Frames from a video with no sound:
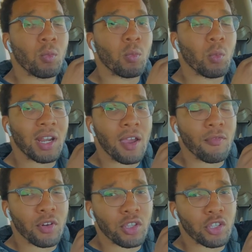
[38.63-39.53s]

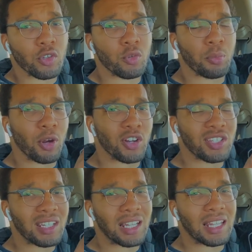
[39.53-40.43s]
whatever you
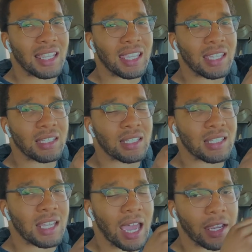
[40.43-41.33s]
personally
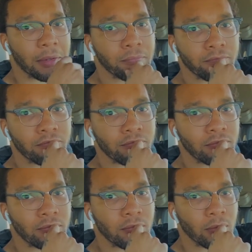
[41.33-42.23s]
desire.
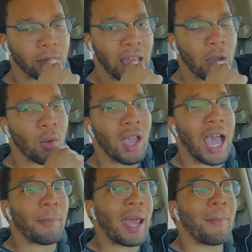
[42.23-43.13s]
Now,
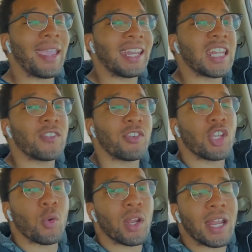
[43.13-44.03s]
I'm not making this
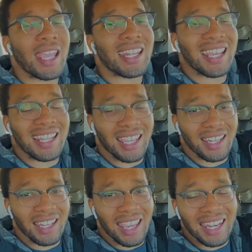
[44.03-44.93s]
video in, in,
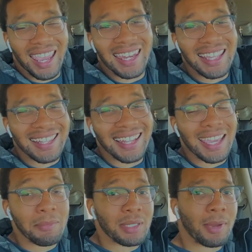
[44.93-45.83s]
in, in any
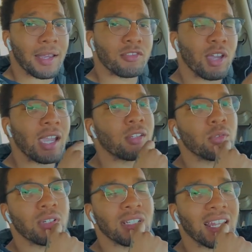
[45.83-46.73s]
claims. Am I trying to
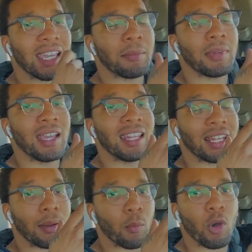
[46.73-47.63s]
claim that
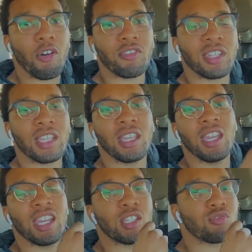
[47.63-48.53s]
I'm wealthy,
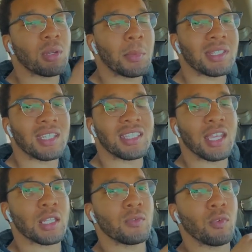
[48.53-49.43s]
extremely
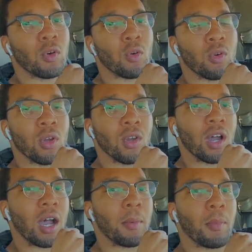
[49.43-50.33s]
successful,
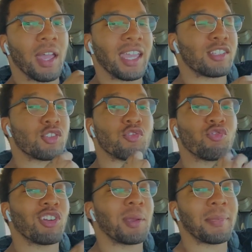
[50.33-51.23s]
um,
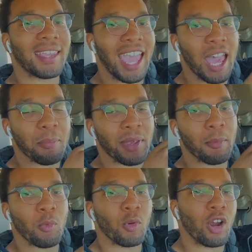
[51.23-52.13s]
extremely happy? I
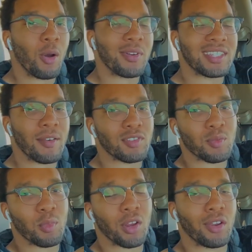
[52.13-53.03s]
mean, we always have
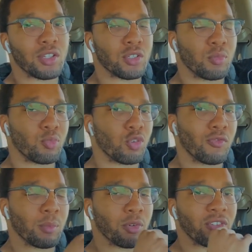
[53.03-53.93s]
some area to improve
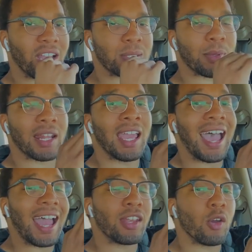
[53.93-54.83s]
and progress, but
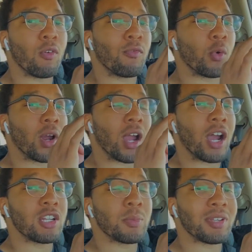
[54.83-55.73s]
I know for one
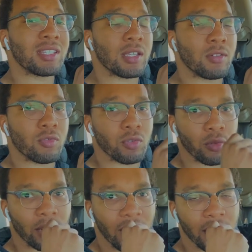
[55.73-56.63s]
hundred percent true
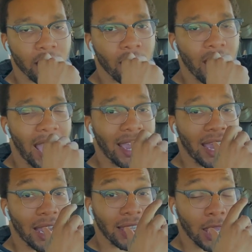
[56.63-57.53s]
that I,
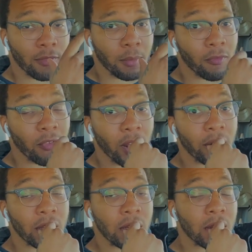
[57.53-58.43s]
I came from a
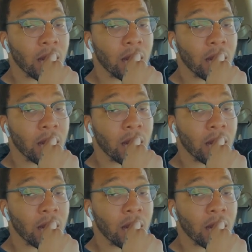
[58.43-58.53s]
very